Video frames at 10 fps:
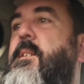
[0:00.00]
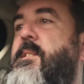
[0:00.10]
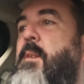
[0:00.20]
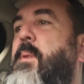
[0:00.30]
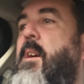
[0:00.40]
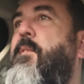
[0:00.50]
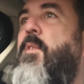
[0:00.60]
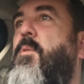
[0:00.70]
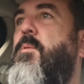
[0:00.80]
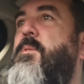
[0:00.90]
DPF
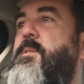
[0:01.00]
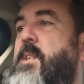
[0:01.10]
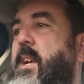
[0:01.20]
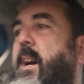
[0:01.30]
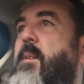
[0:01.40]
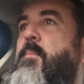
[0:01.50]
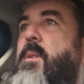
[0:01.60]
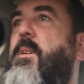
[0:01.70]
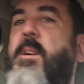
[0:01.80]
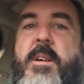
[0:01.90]
Full Visit
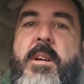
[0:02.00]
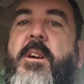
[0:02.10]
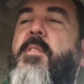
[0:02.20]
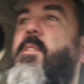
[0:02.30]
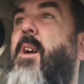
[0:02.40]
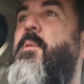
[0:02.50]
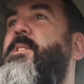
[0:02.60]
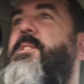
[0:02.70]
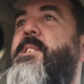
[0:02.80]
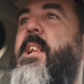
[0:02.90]
Handbook, right, which
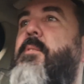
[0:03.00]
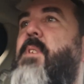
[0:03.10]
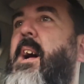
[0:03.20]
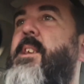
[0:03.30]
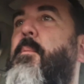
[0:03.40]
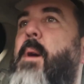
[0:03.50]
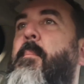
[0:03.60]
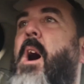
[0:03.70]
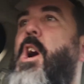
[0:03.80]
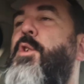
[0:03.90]
is still in red. But I'm
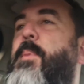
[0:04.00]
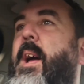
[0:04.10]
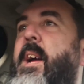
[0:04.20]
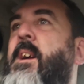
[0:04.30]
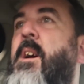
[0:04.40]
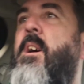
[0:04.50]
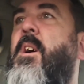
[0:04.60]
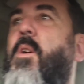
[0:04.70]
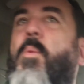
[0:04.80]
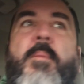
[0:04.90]
hoping
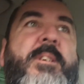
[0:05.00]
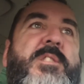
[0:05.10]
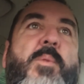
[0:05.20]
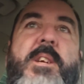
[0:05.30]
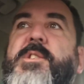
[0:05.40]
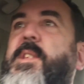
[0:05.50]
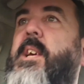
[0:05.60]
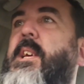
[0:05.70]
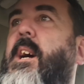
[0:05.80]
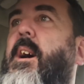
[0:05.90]
when we switch
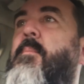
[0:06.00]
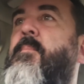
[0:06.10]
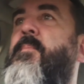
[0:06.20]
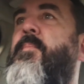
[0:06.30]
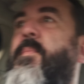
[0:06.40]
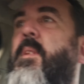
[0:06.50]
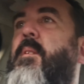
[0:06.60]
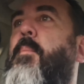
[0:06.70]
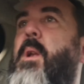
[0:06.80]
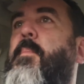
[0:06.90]
the, I'll
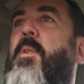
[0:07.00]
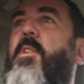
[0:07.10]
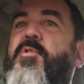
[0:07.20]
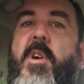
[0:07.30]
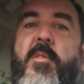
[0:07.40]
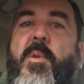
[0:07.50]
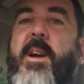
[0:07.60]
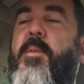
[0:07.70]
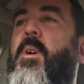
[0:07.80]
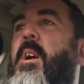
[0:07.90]
pull up on our
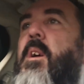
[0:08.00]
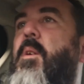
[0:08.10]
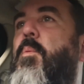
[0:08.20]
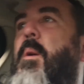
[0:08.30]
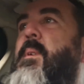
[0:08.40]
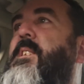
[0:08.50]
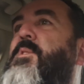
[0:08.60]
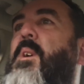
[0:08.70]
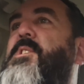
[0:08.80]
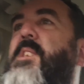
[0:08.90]
driveway, when we
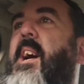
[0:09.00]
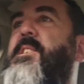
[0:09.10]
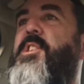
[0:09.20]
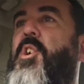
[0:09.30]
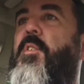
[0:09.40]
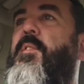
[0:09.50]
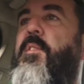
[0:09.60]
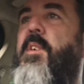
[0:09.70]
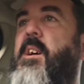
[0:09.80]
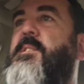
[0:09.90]
switch the engine
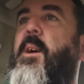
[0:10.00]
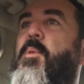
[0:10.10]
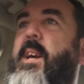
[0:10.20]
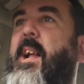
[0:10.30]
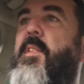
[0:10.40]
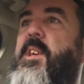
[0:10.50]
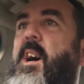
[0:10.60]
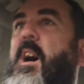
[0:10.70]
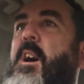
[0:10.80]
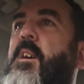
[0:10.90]
off, like I say, we'll get out the
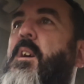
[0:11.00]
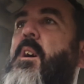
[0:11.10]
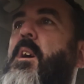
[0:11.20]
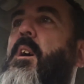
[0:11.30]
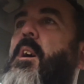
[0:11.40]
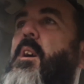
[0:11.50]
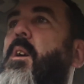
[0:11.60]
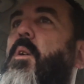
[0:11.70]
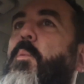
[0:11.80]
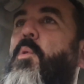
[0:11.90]
car,
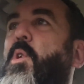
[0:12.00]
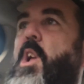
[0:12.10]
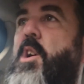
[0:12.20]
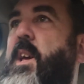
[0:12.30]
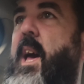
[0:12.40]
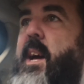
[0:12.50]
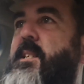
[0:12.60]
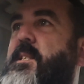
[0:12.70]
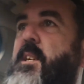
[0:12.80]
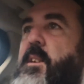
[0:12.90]
we'll lock
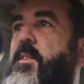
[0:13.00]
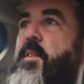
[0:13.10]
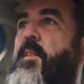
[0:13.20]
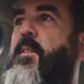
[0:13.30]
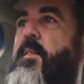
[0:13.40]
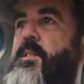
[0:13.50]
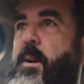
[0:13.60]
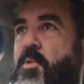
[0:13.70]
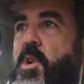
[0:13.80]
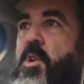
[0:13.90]
it,
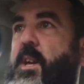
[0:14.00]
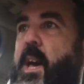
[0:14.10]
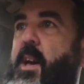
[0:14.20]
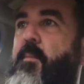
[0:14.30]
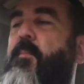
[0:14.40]
double lock it,